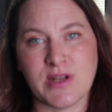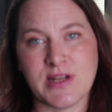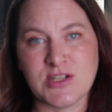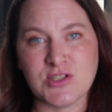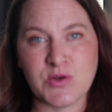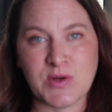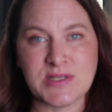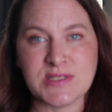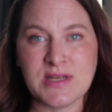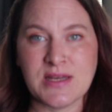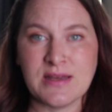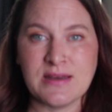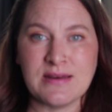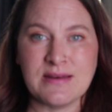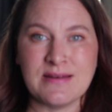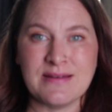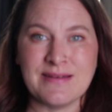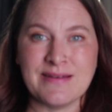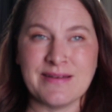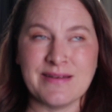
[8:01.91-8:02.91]
that I do it
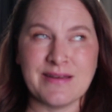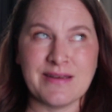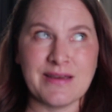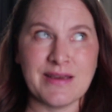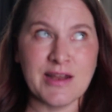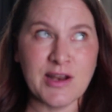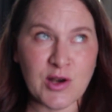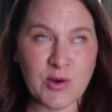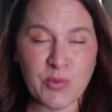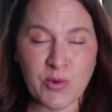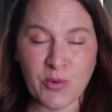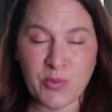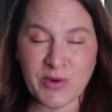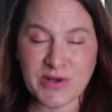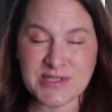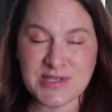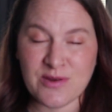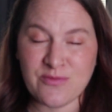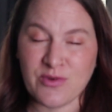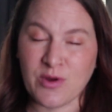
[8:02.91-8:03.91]
in an
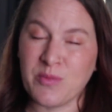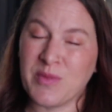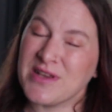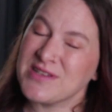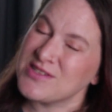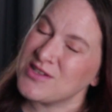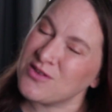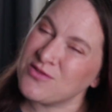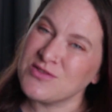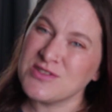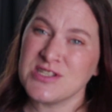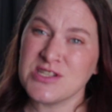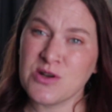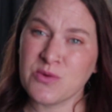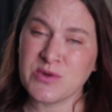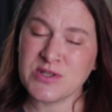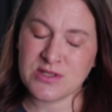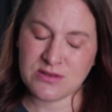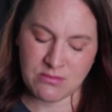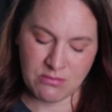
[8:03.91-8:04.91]
appropriate time frame because I obviously
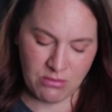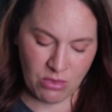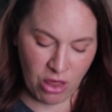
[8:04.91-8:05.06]
don't